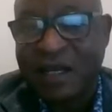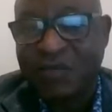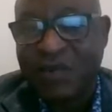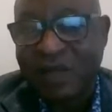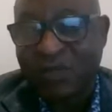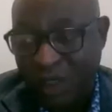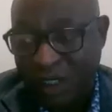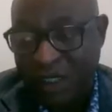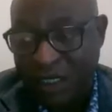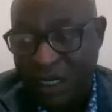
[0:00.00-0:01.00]
what
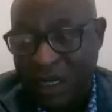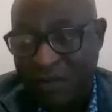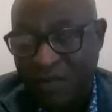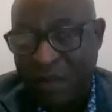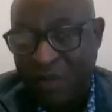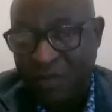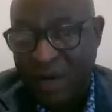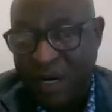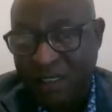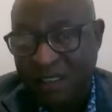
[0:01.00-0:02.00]

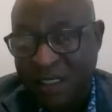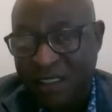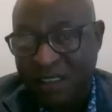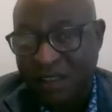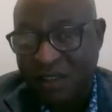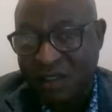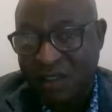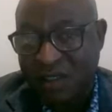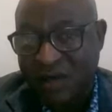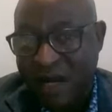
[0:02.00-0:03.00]
Mark said is
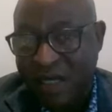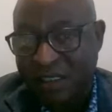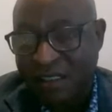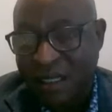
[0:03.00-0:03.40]
the right